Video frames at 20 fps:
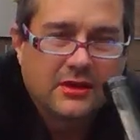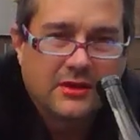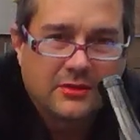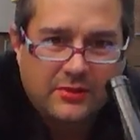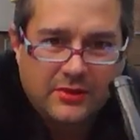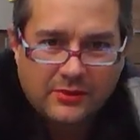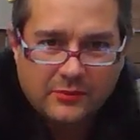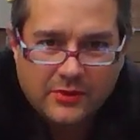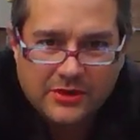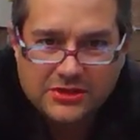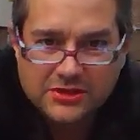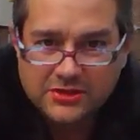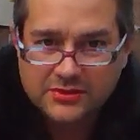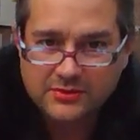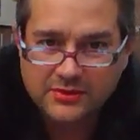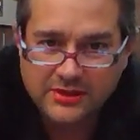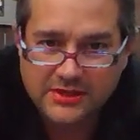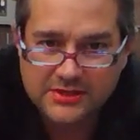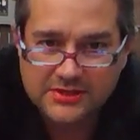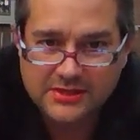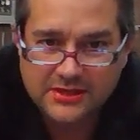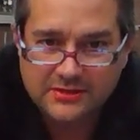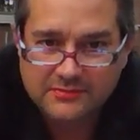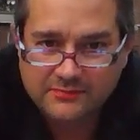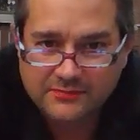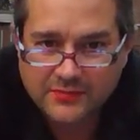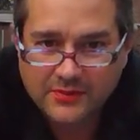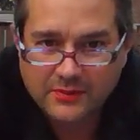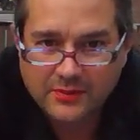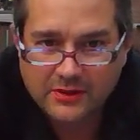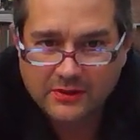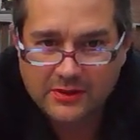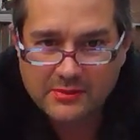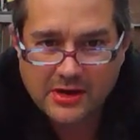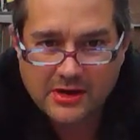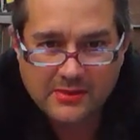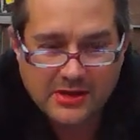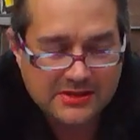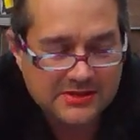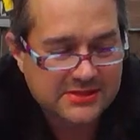When we just released it, we only
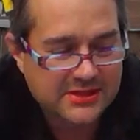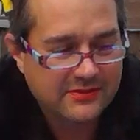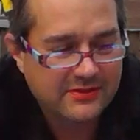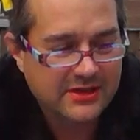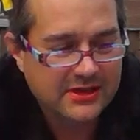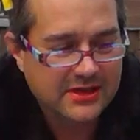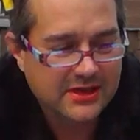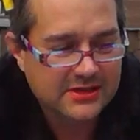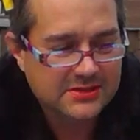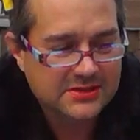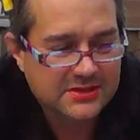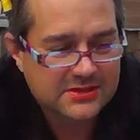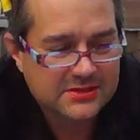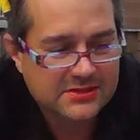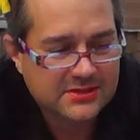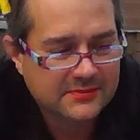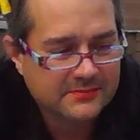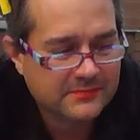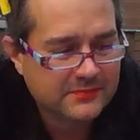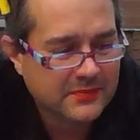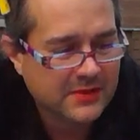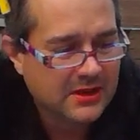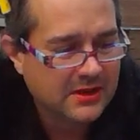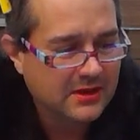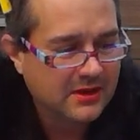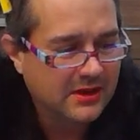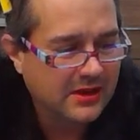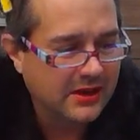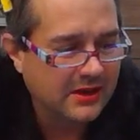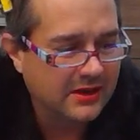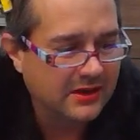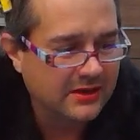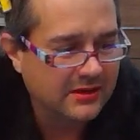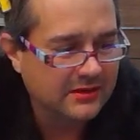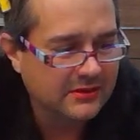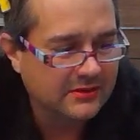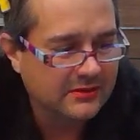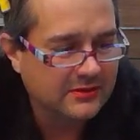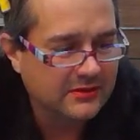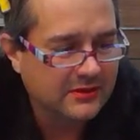made about 70 cases,
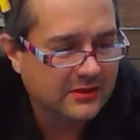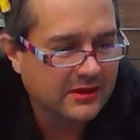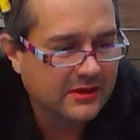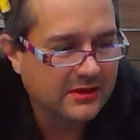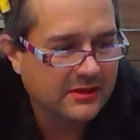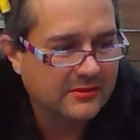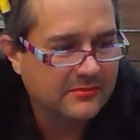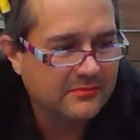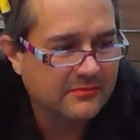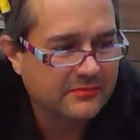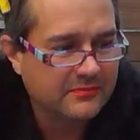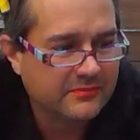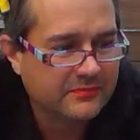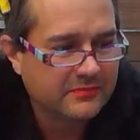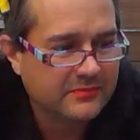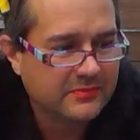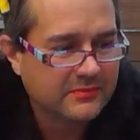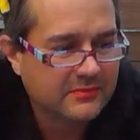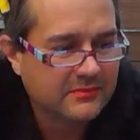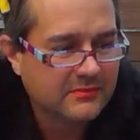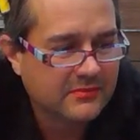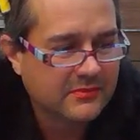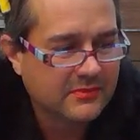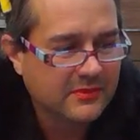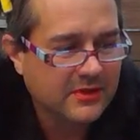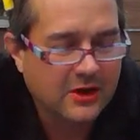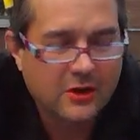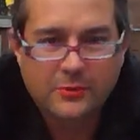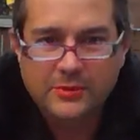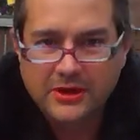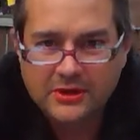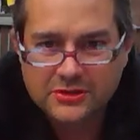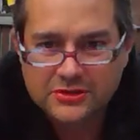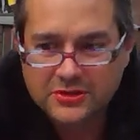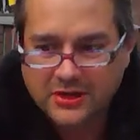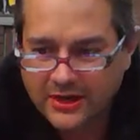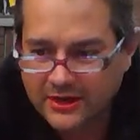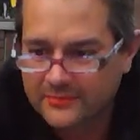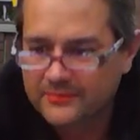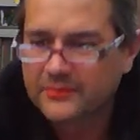and I hope you get to
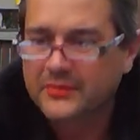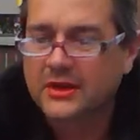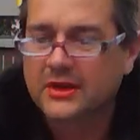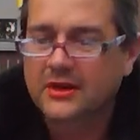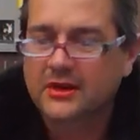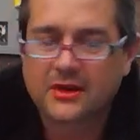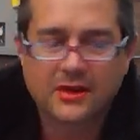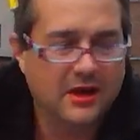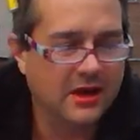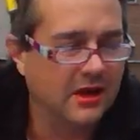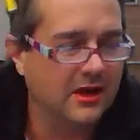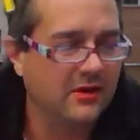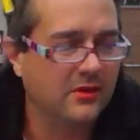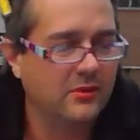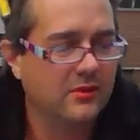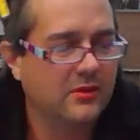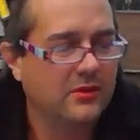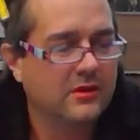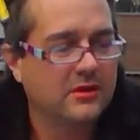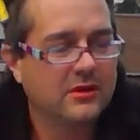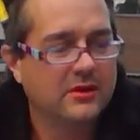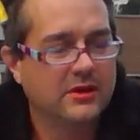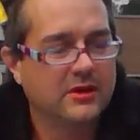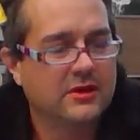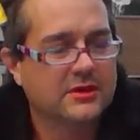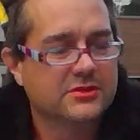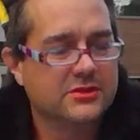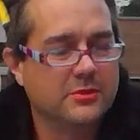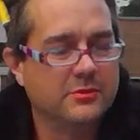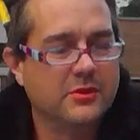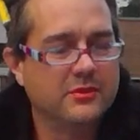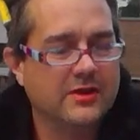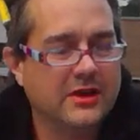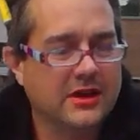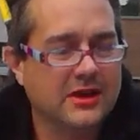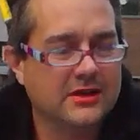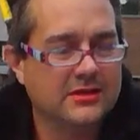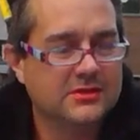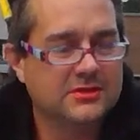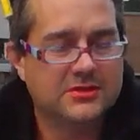try it. So moving
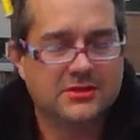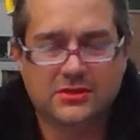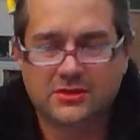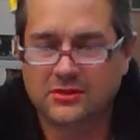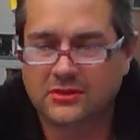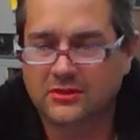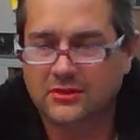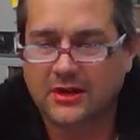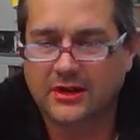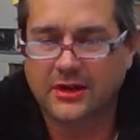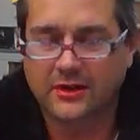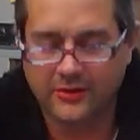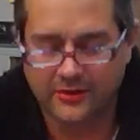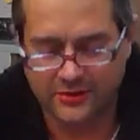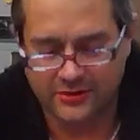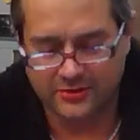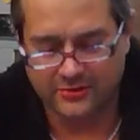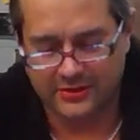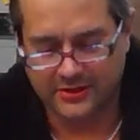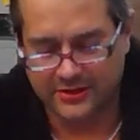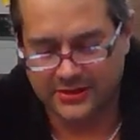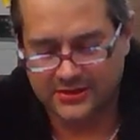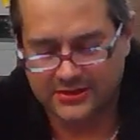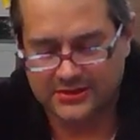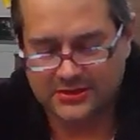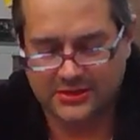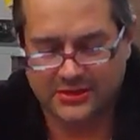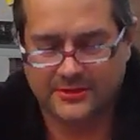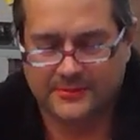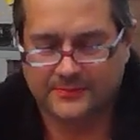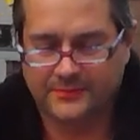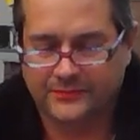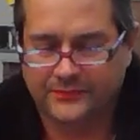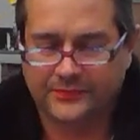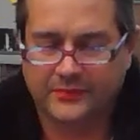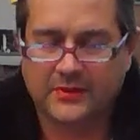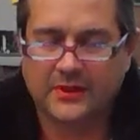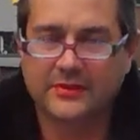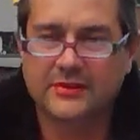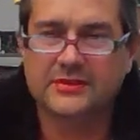on to another new release.
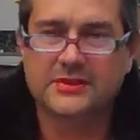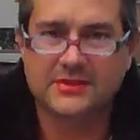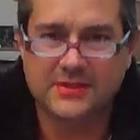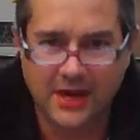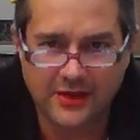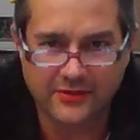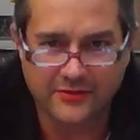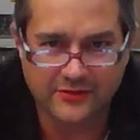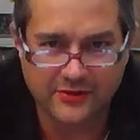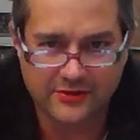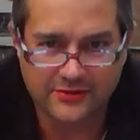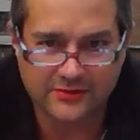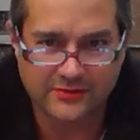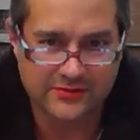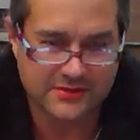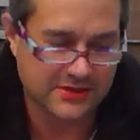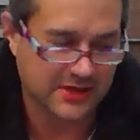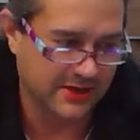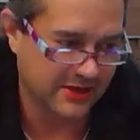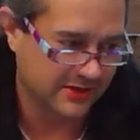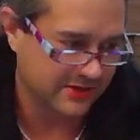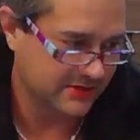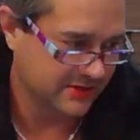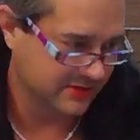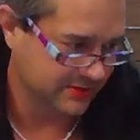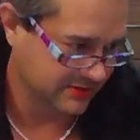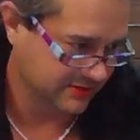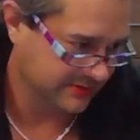This is not the first of its kind.